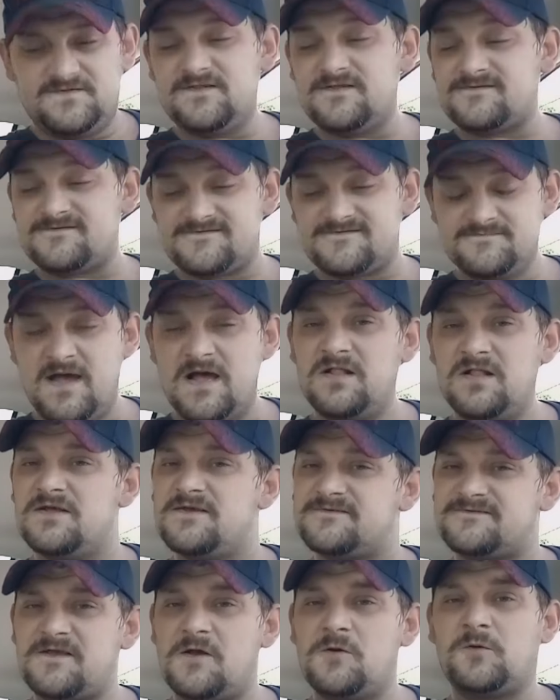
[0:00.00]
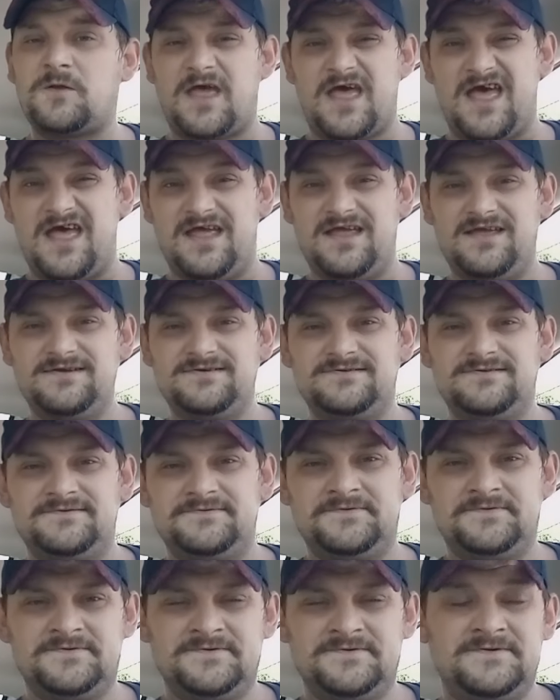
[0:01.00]
The smell is okay.
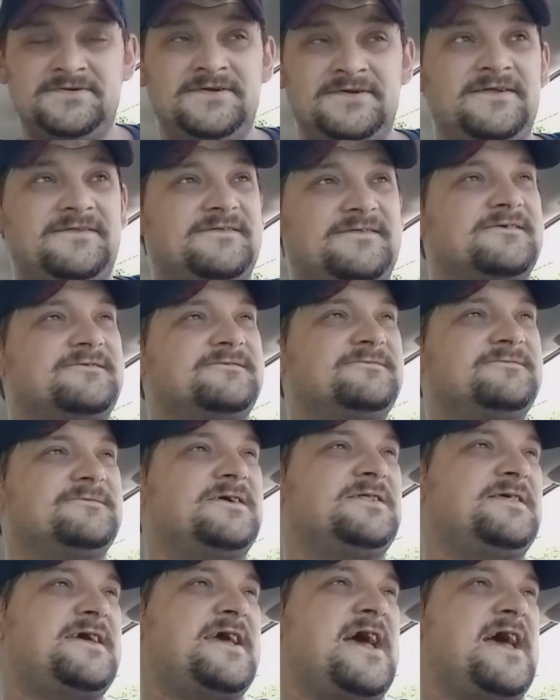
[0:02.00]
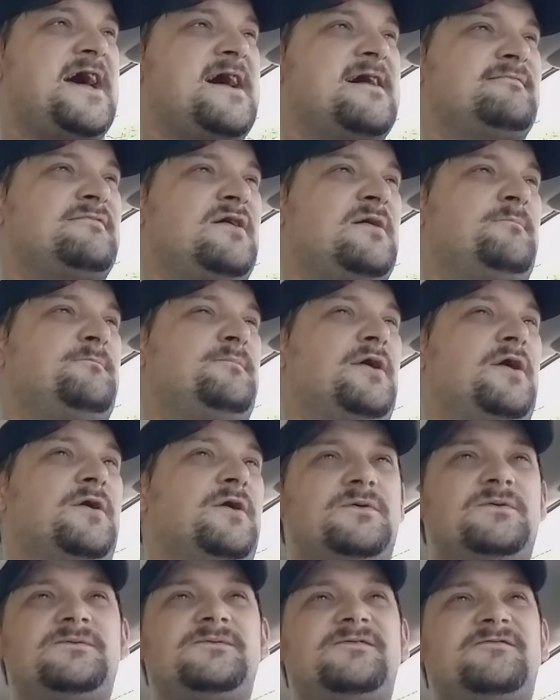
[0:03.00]
It doesn't really have a
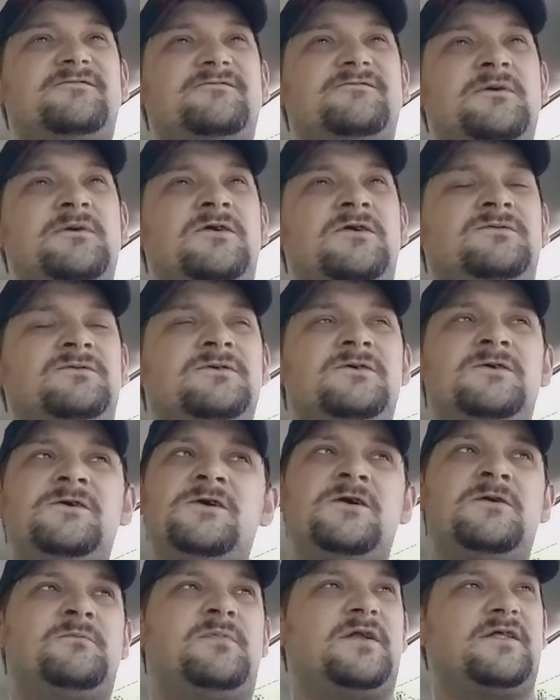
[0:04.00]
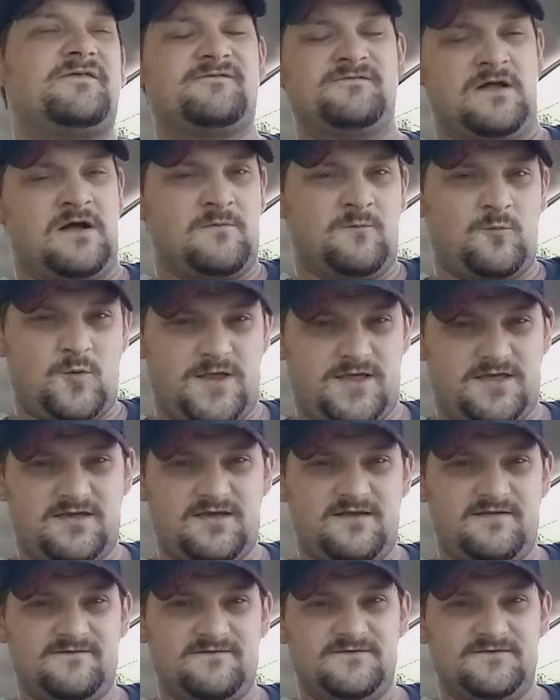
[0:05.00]
potent smell, but it's not weak
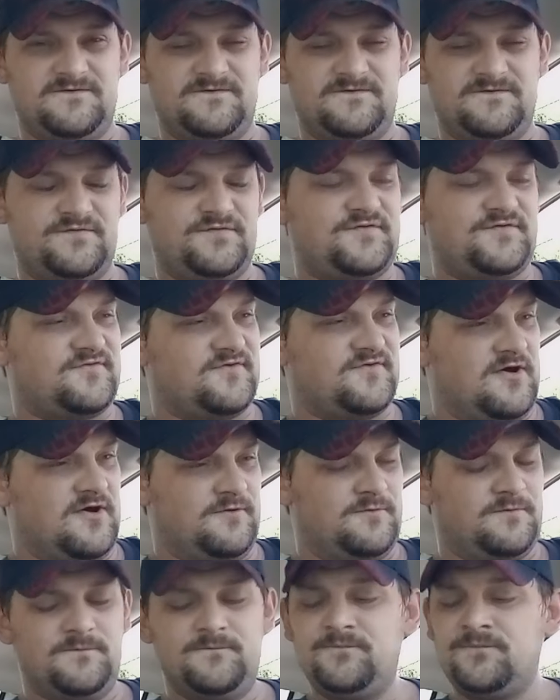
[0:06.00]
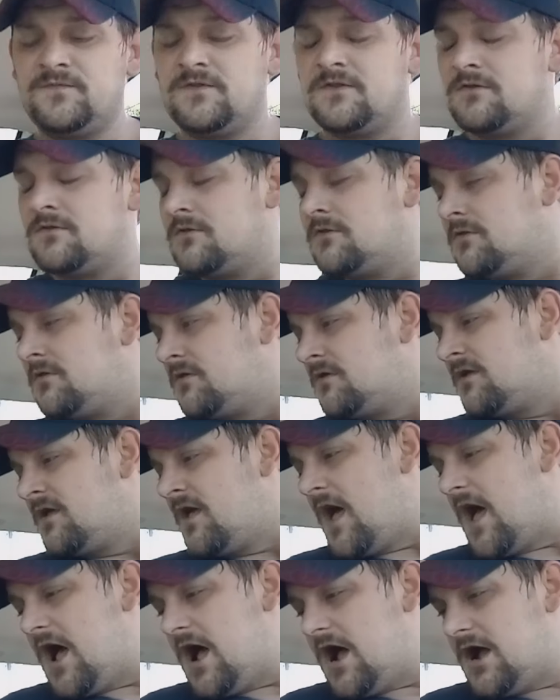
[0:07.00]
either. So,
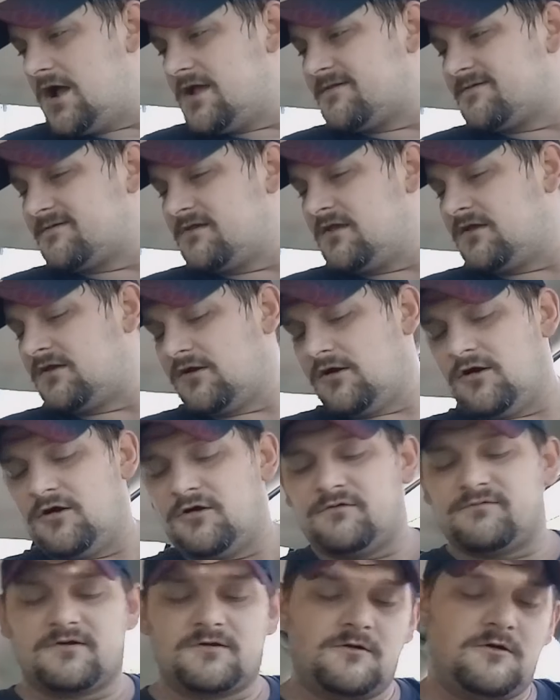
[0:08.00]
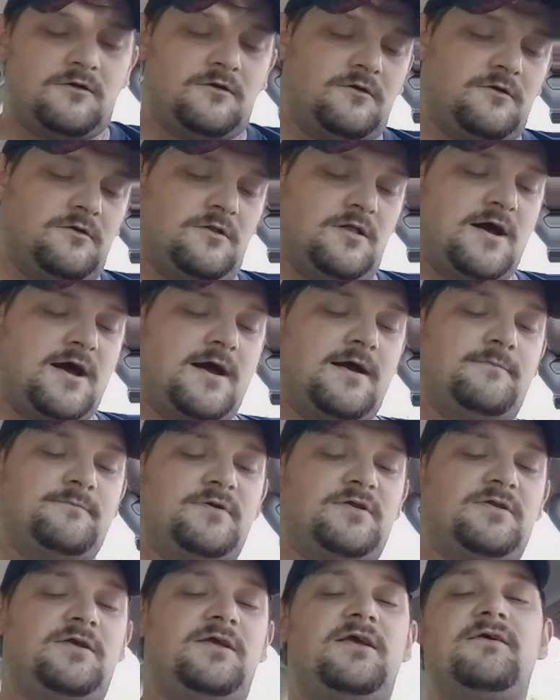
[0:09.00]
I think overall, I'm
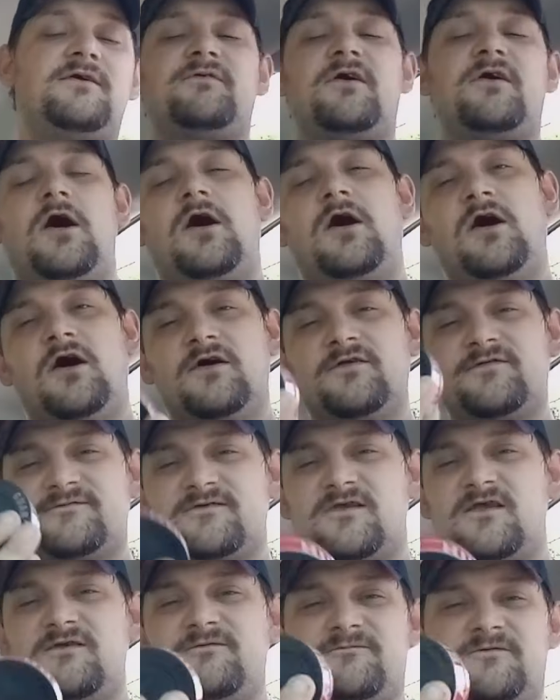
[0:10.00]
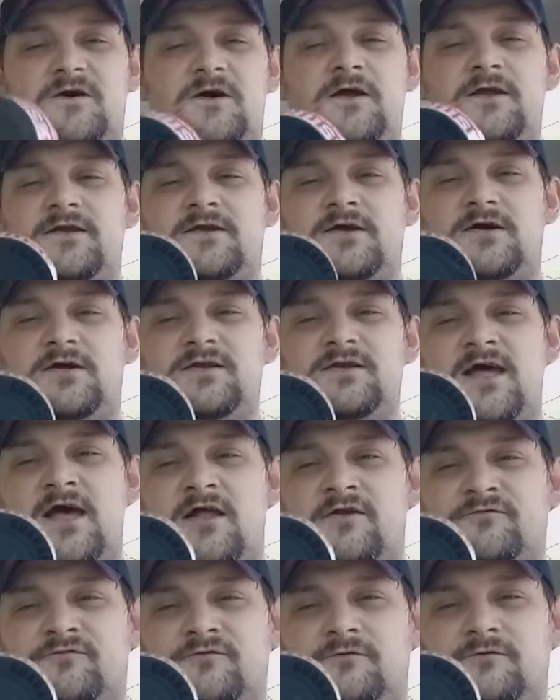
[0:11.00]
going to give Husky Fine Cut
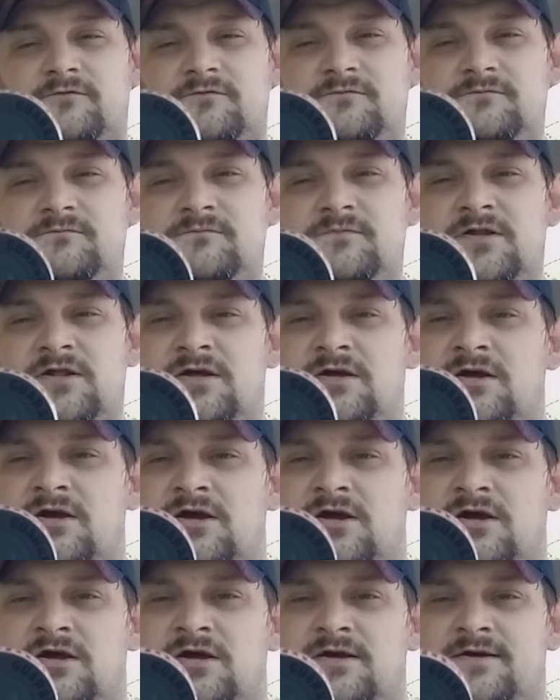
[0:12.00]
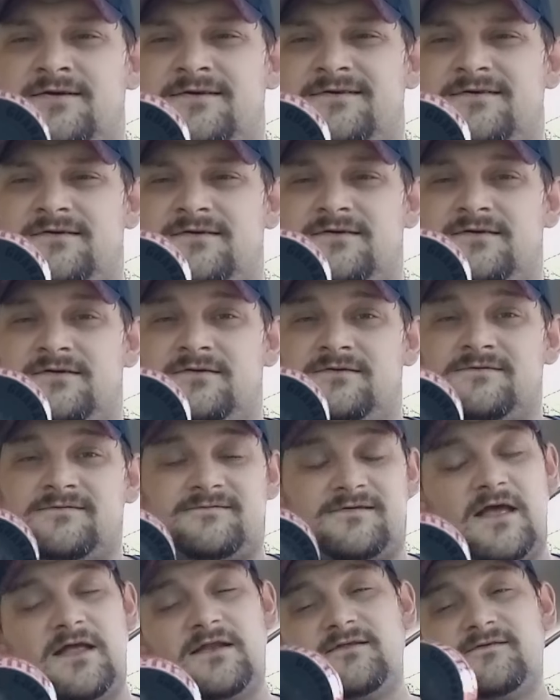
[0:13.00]
Natural,
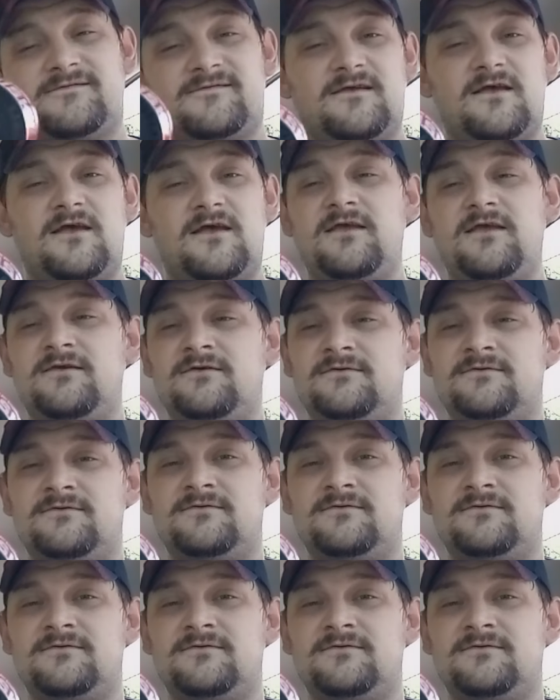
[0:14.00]
sad to say,